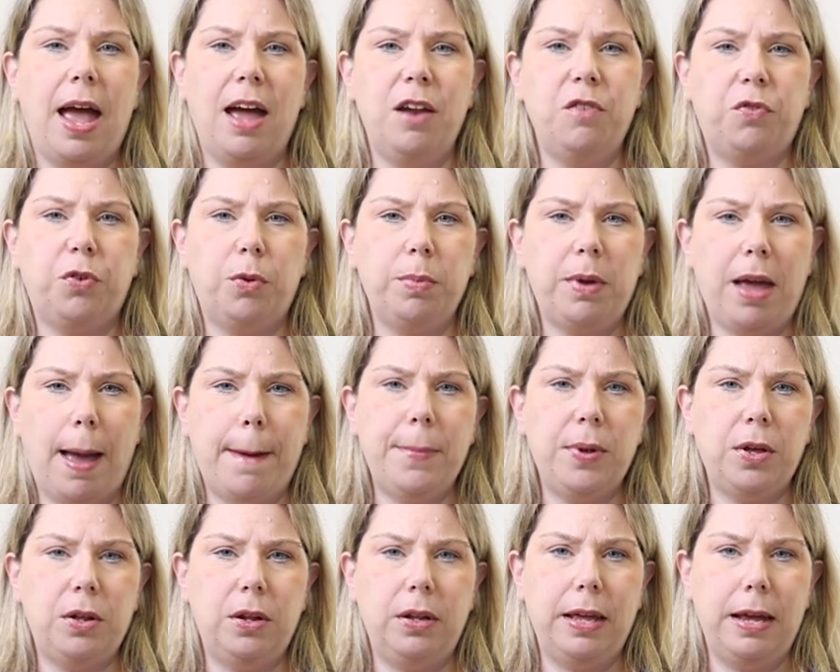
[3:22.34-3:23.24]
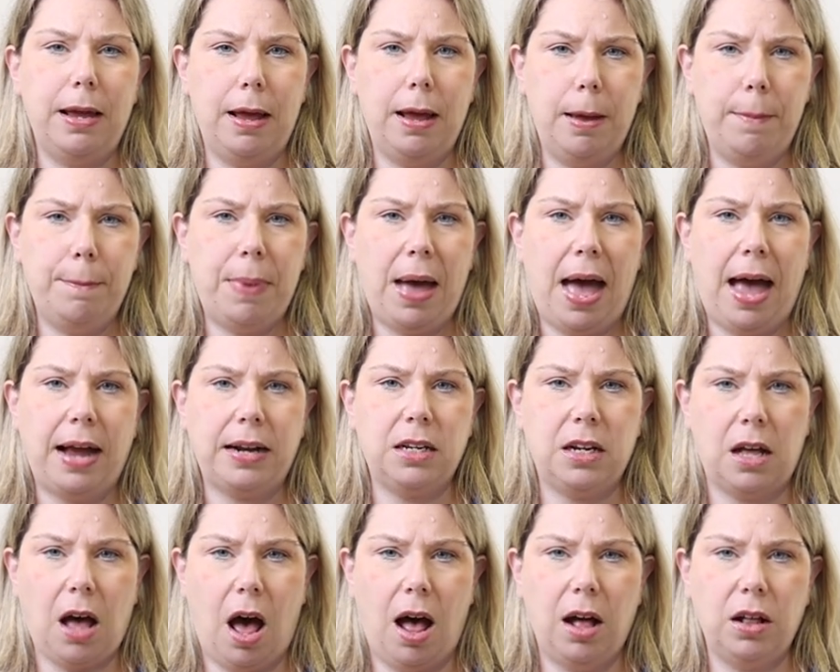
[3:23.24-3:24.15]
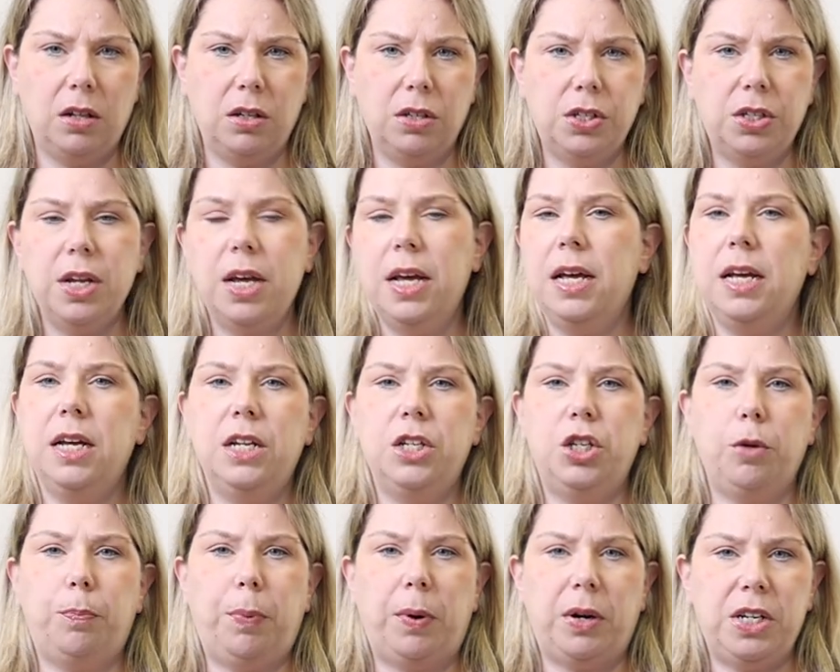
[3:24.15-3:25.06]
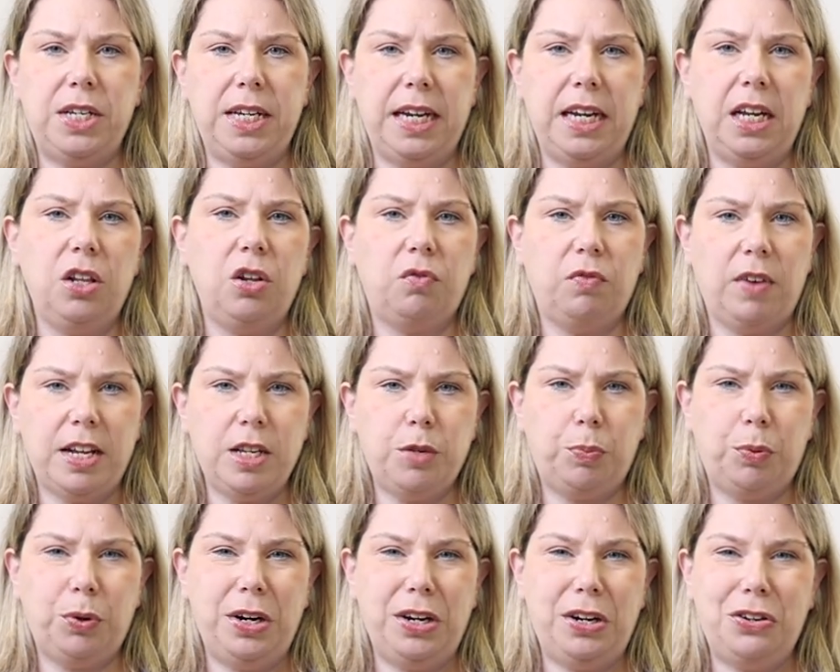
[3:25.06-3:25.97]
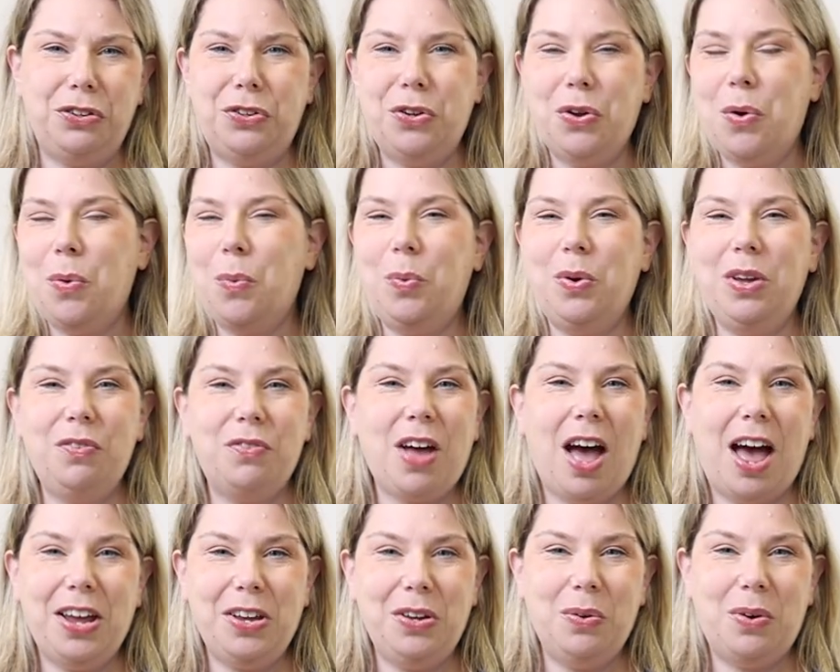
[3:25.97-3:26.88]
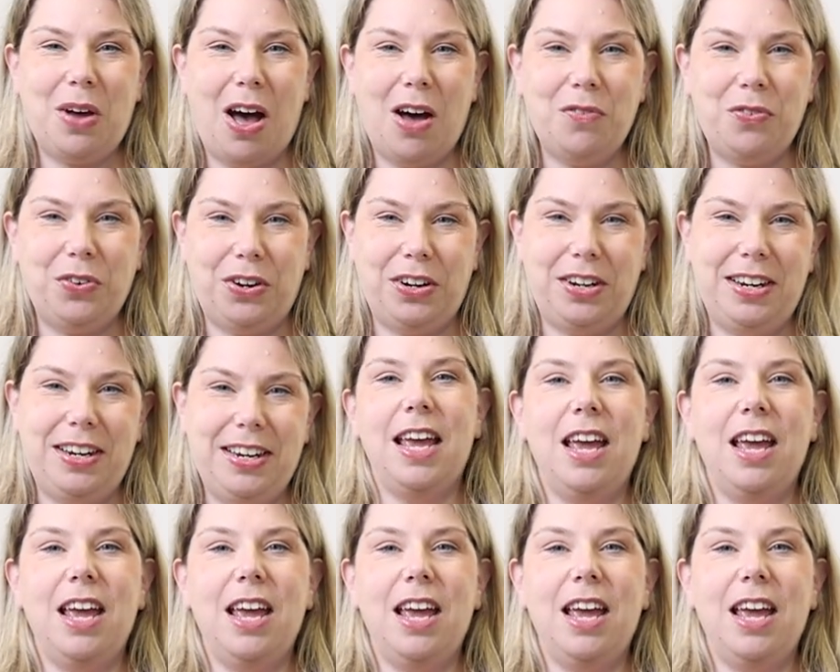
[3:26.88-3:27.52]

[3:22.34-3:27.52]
and from chemical impact goggles to particulate respirators, we've got you covered.